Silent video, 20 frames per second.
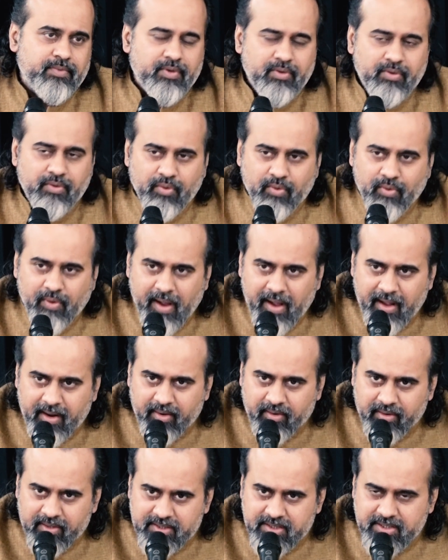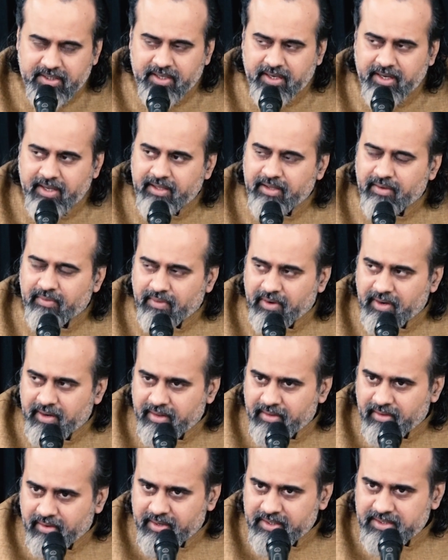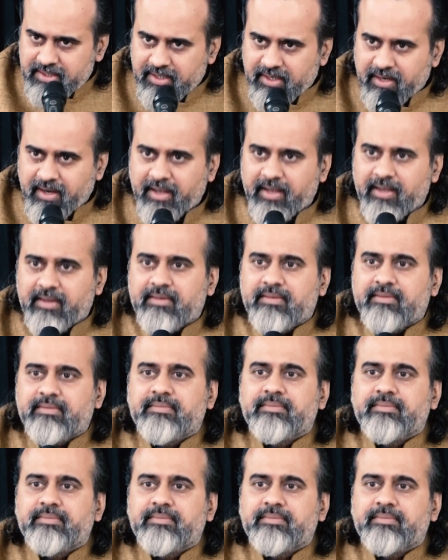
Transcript: You are on a journey, the world is on a journey.